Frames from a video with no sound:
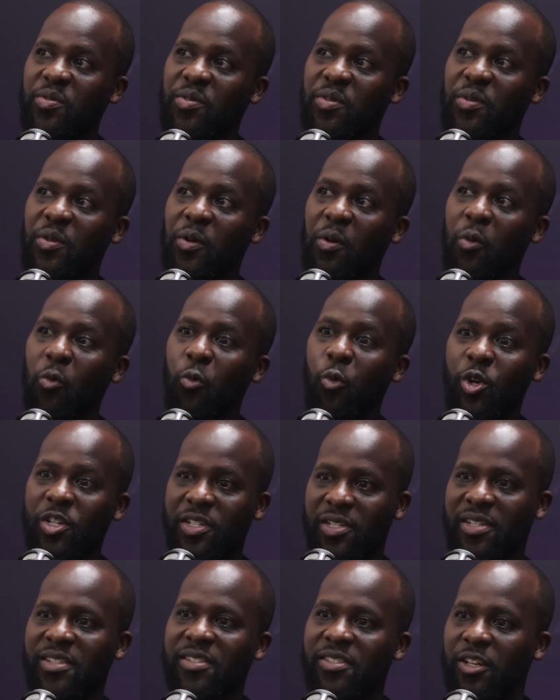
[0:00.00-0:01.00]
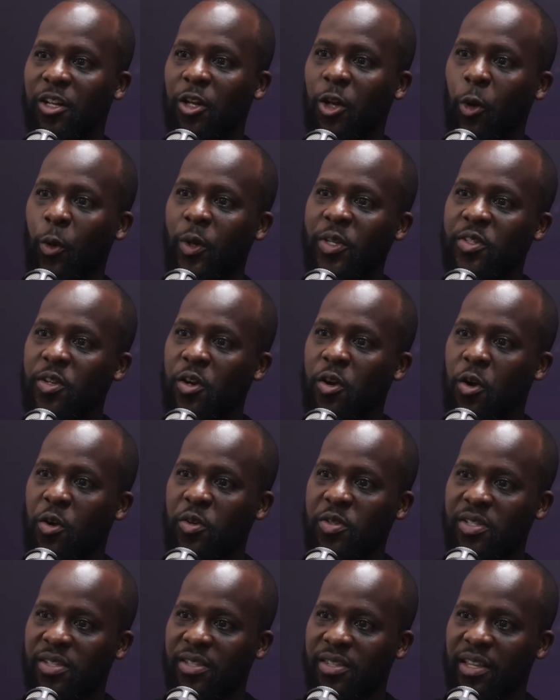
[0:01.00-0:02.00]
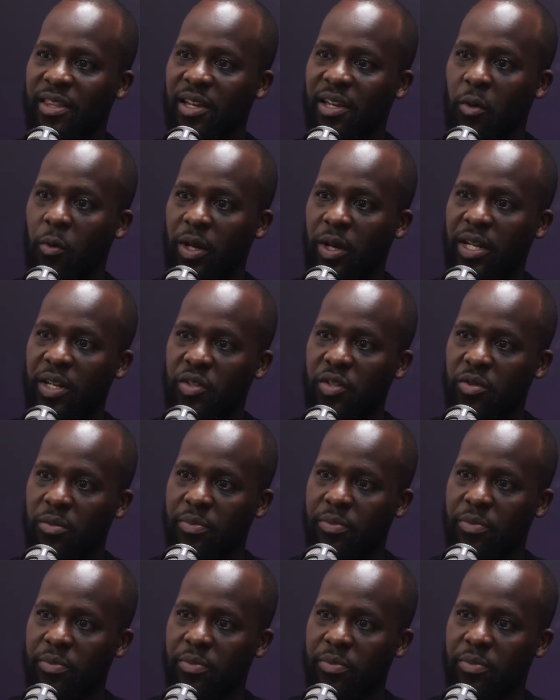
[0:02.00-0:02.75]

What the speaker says: what is the lowest cost that they're willing to